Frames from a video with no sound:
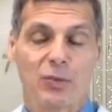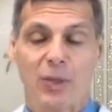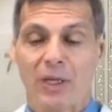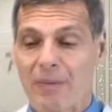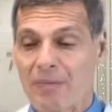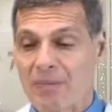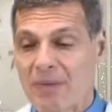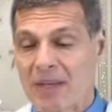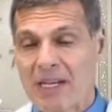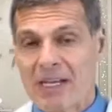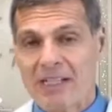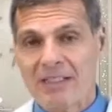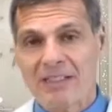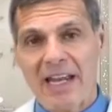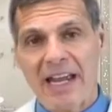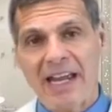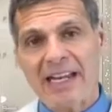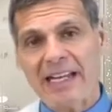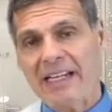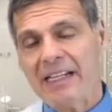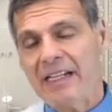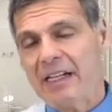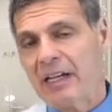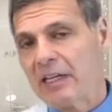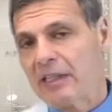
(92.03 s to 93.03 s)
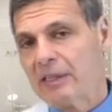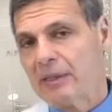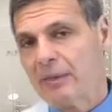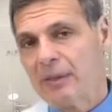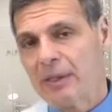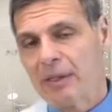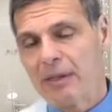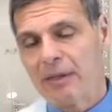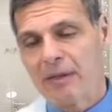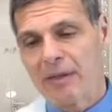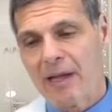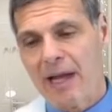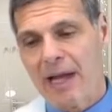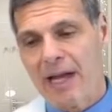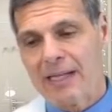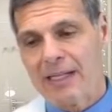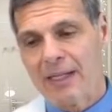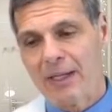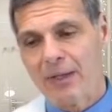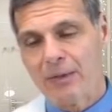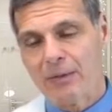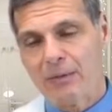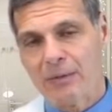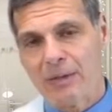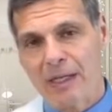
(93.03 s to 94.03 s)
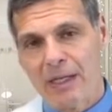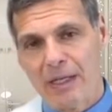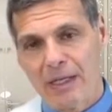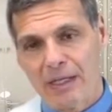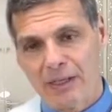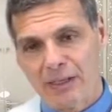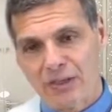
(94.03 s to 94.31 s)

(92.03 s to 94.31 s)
Well, taking a glutathione